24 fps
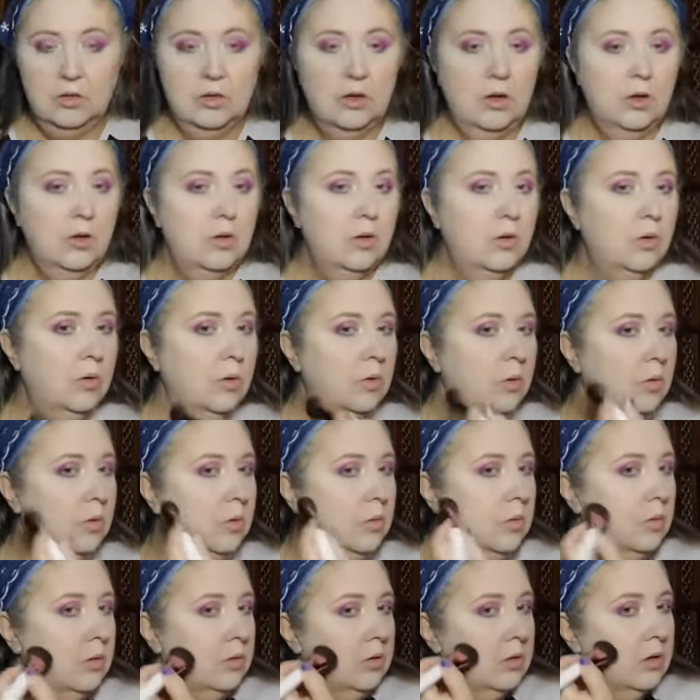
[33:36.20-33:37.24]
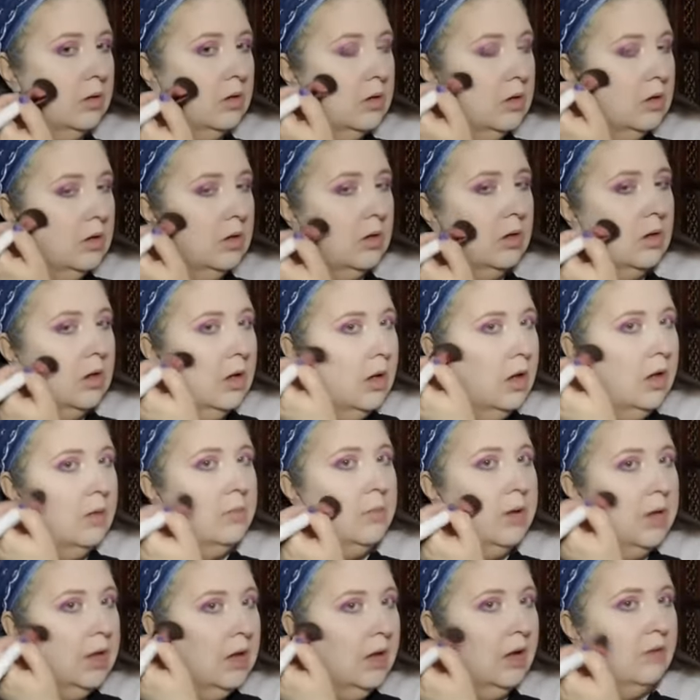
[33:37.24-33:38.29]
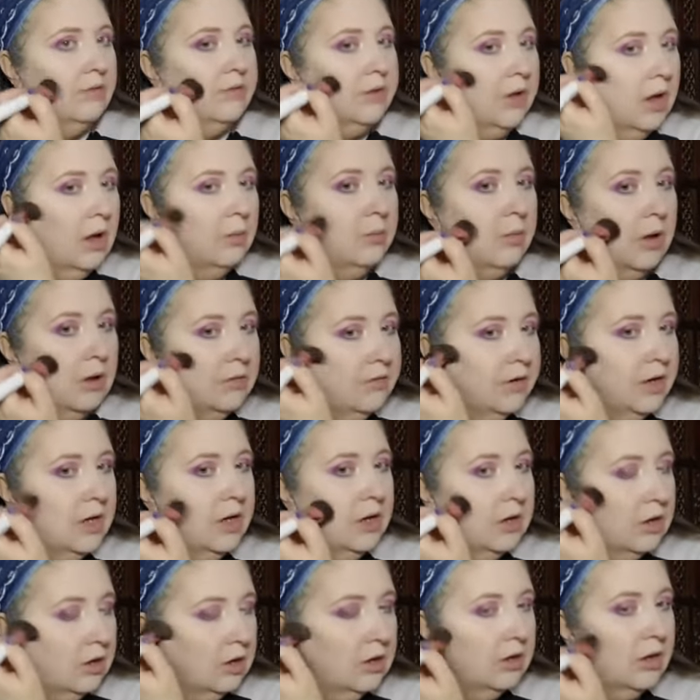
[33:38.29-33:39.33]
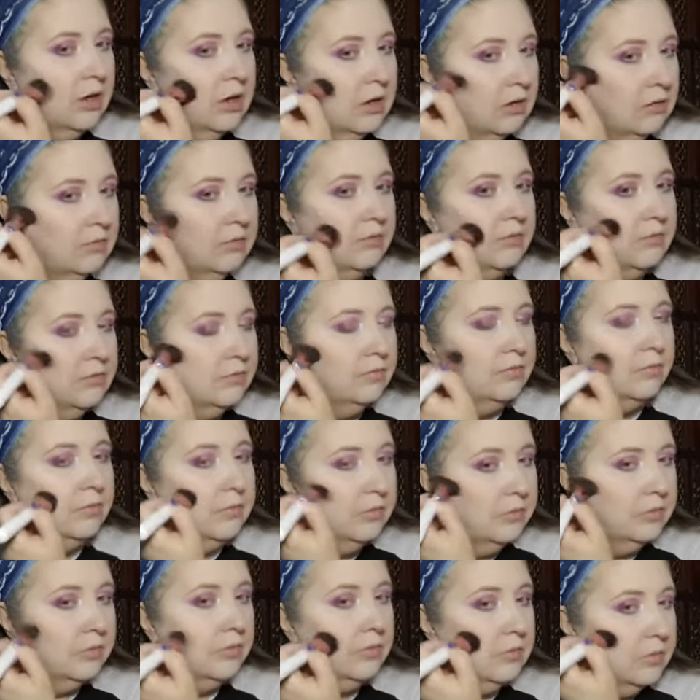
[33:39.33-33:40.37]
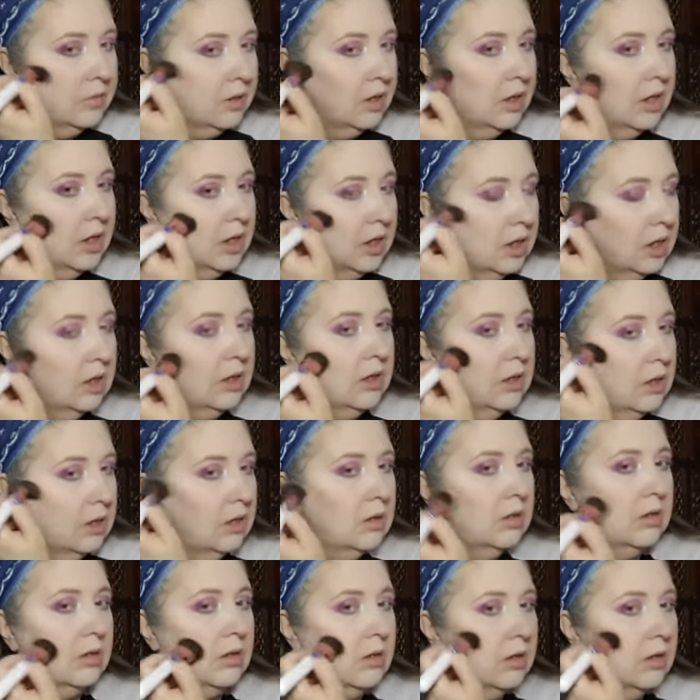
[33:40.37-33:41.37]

So, I may have to hop off of here if he